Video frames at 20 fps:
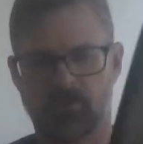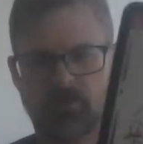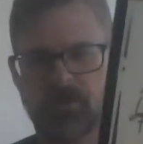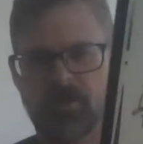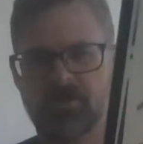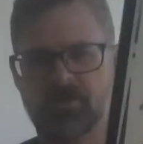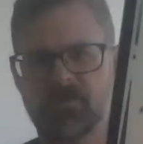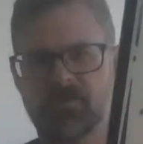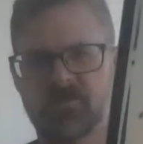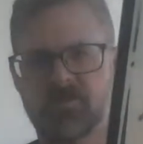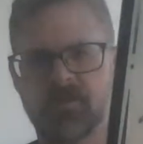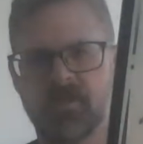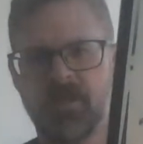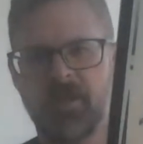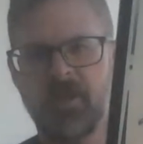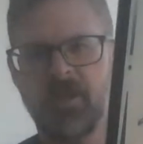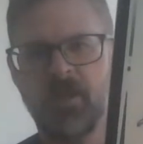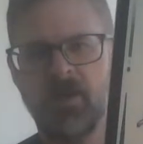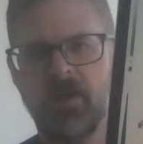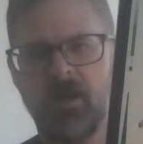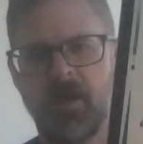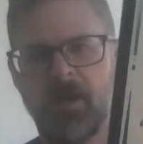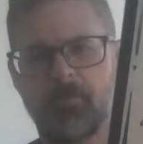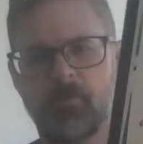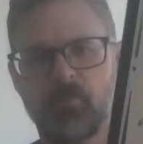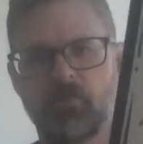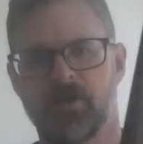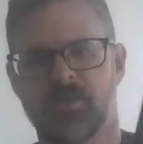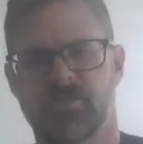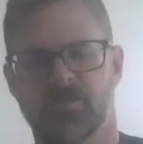locations.
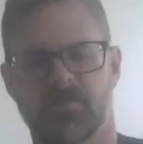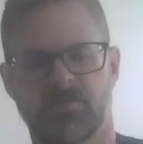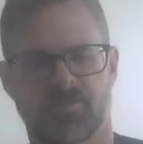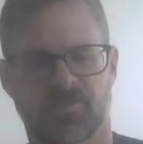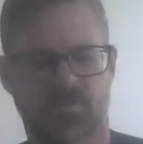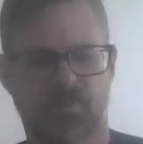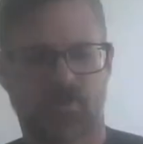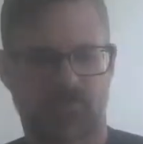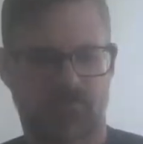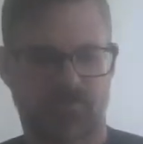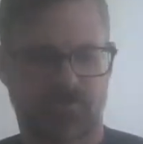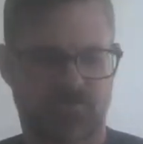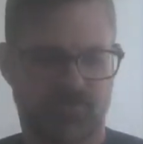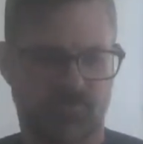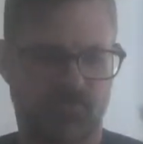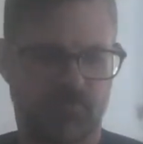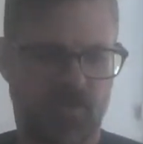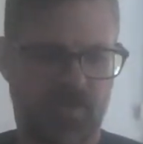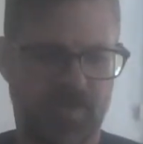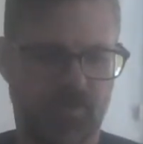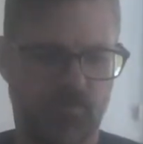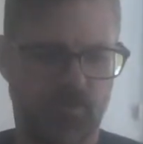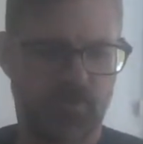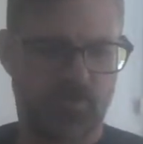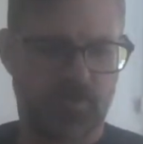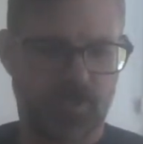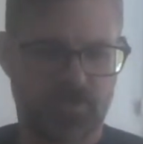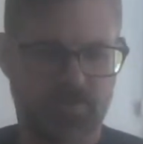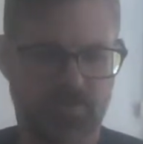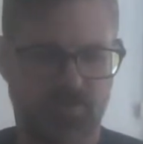Operation of surface. Flywheel
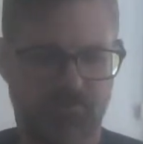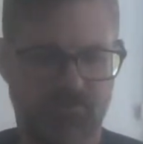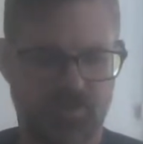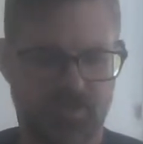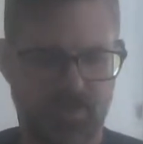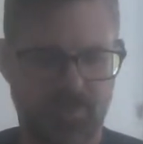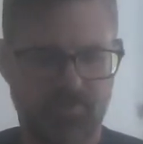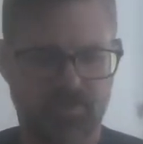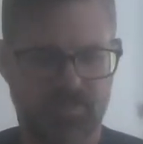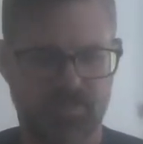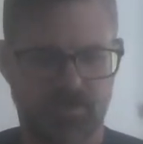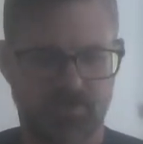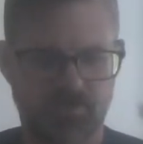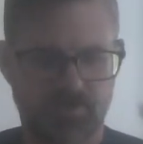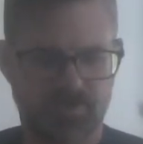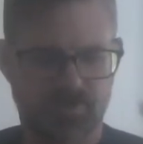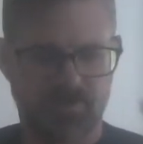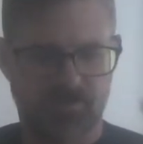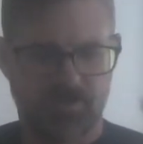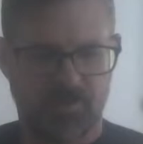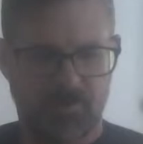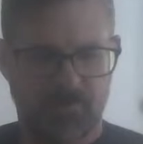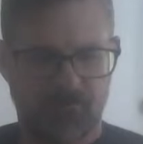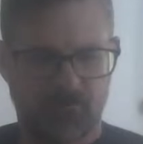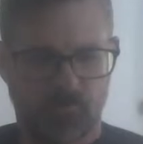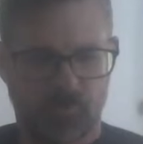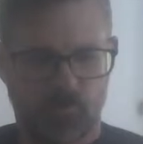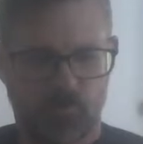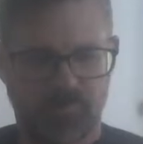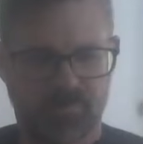direction of time sequence.
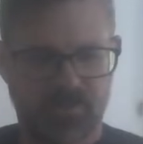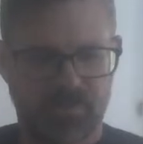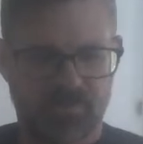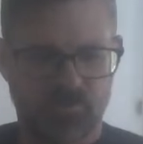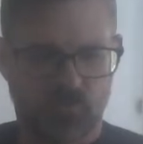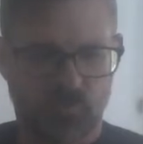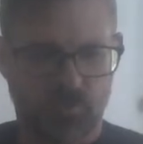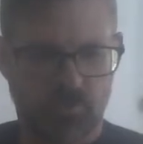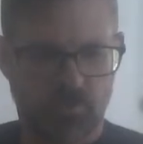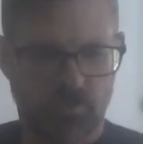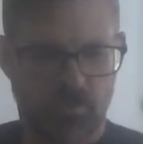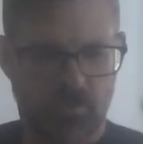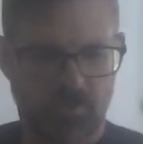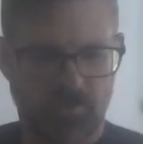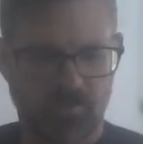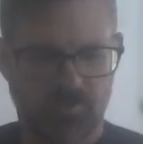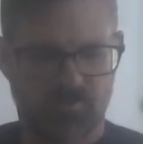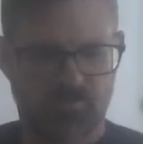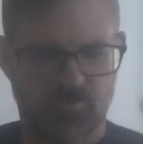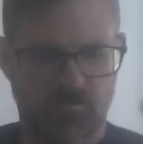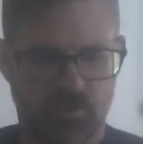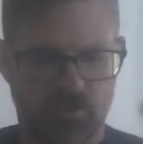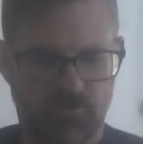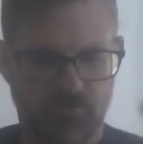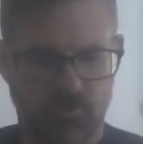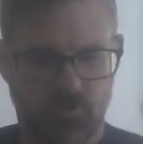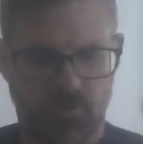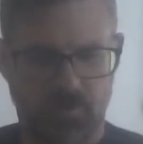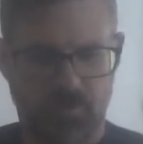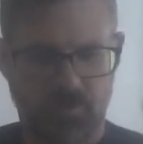We take the 1 line, the 12
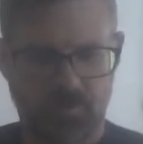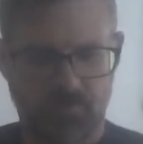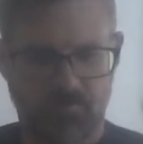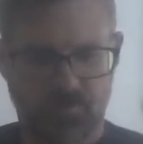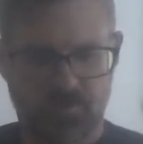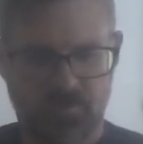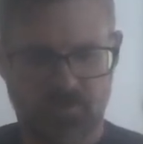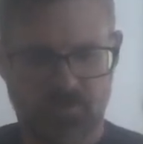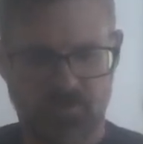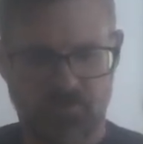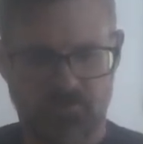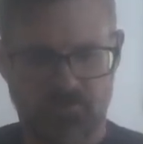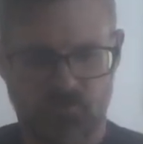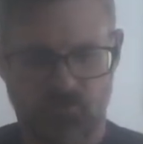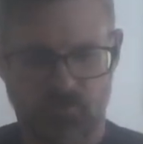line, and position of